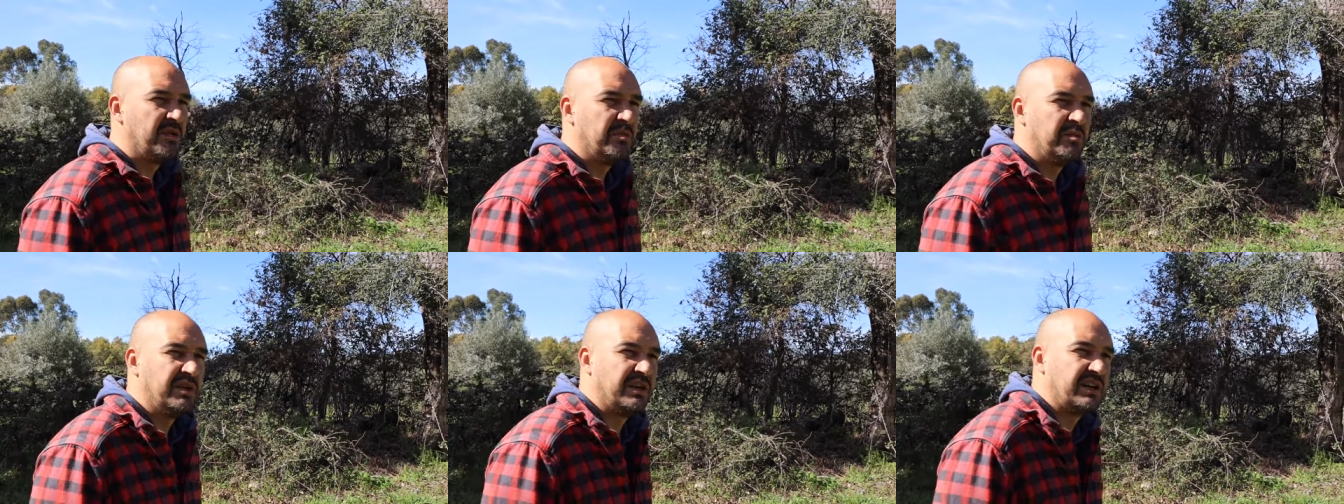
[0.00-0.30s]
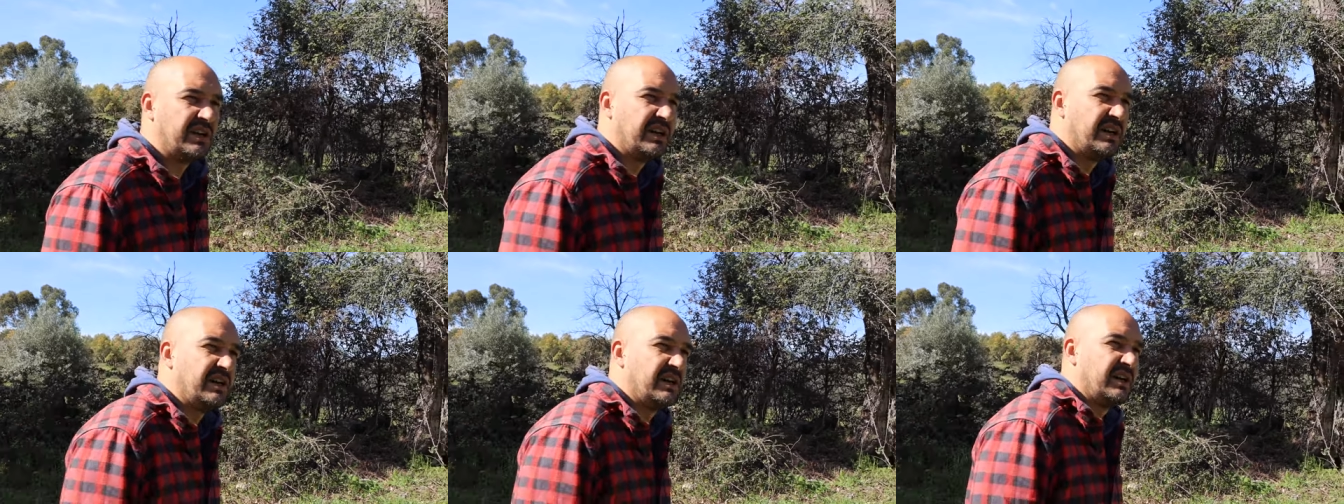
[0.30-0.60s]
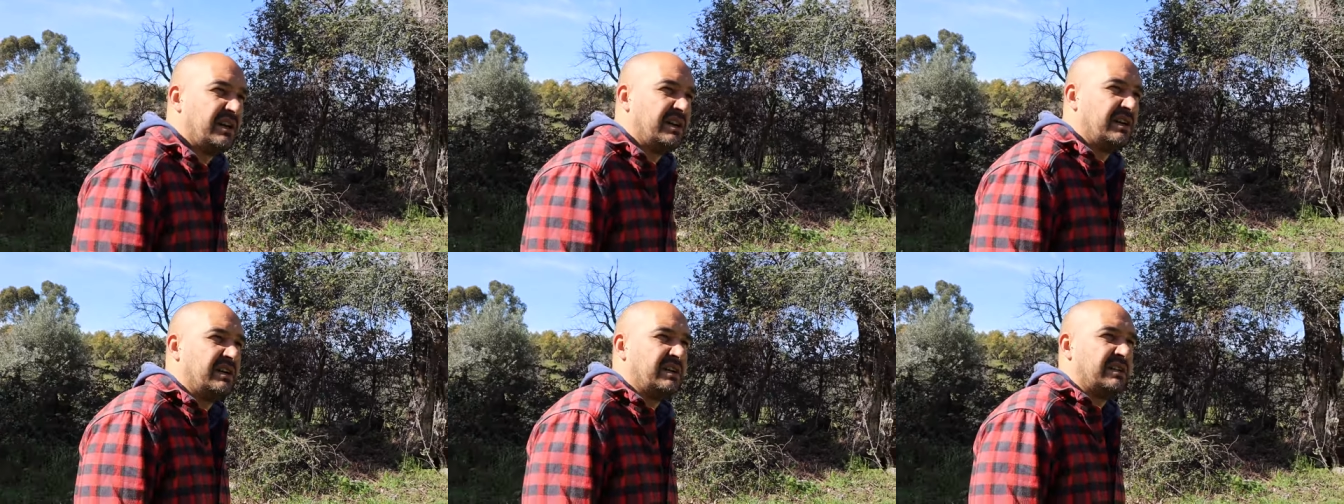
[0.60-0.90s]

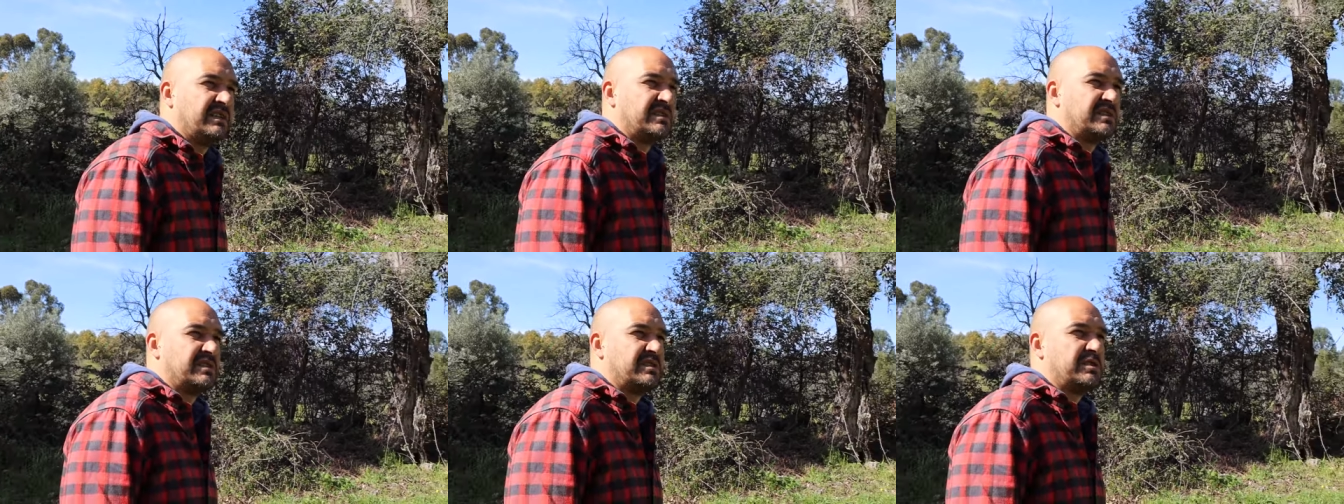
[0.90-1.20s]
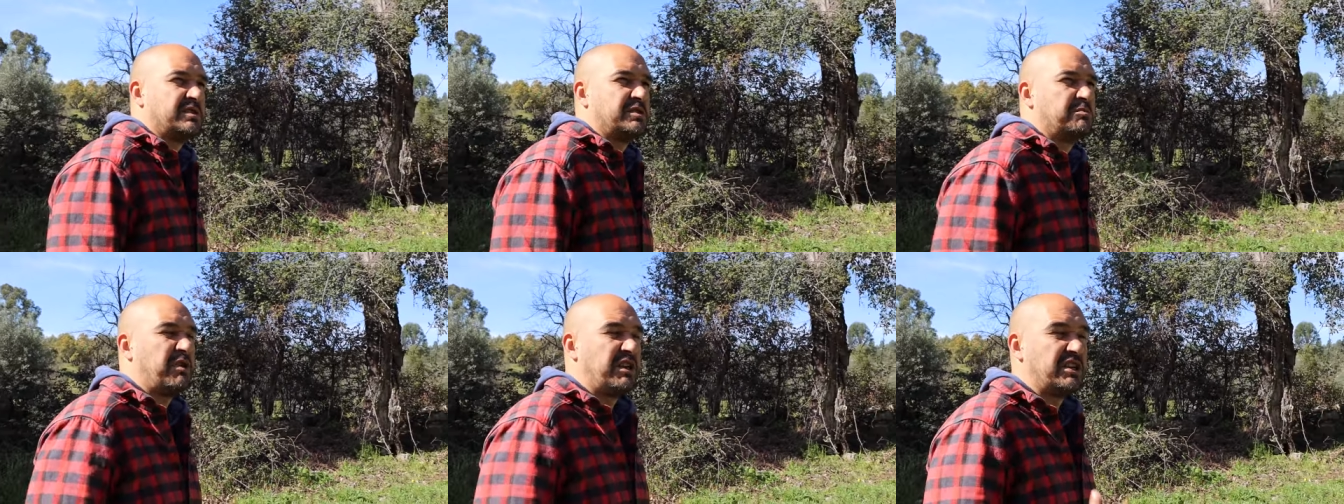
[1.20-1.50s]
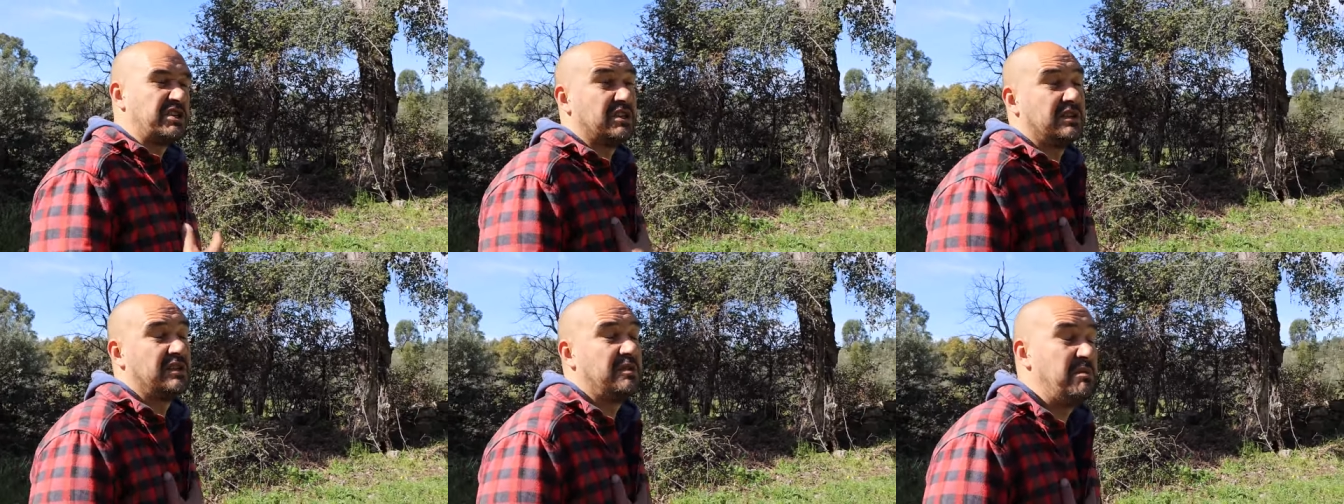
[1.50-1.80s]
because
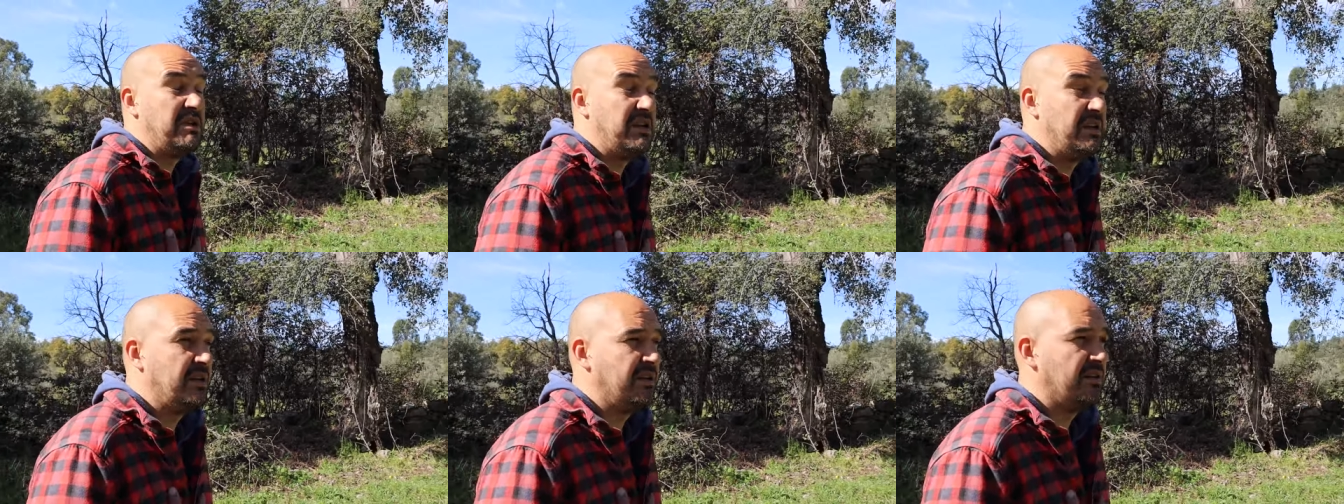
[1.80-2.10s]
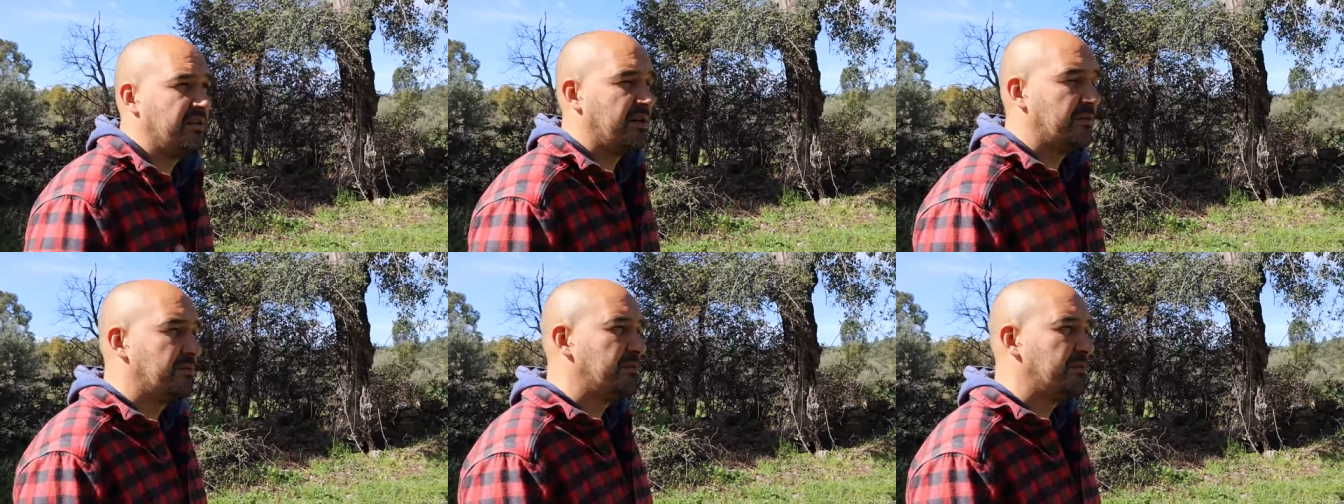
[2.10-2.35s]
especially me,